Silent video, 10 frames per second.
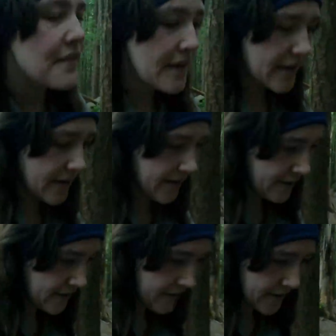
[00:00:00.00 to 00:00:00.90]
The
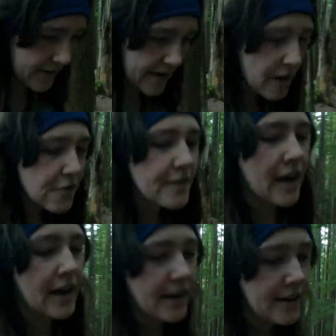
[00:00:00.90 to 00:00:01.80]

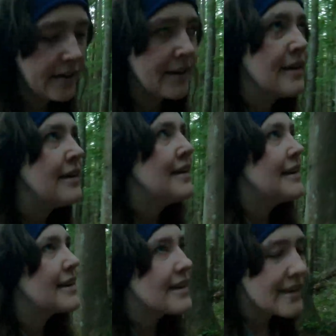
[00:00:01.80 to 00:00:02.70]
downside
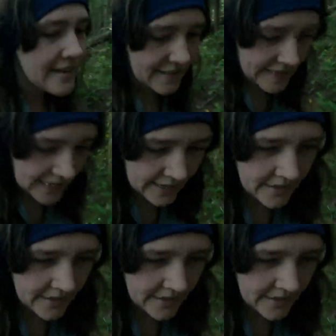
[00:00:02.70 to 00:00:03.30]
is